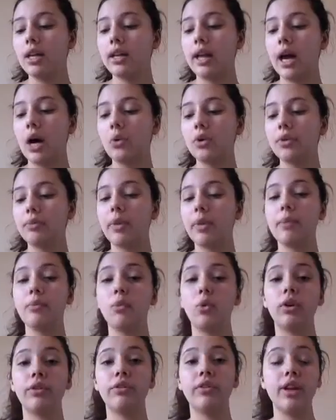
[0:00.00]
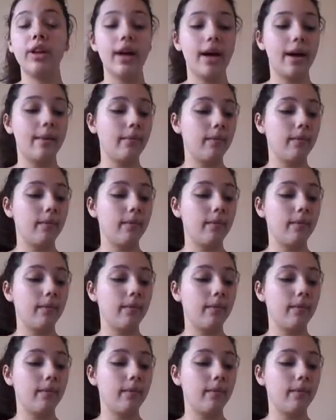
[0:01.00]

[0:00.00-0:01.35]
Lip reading: Now with my Morphe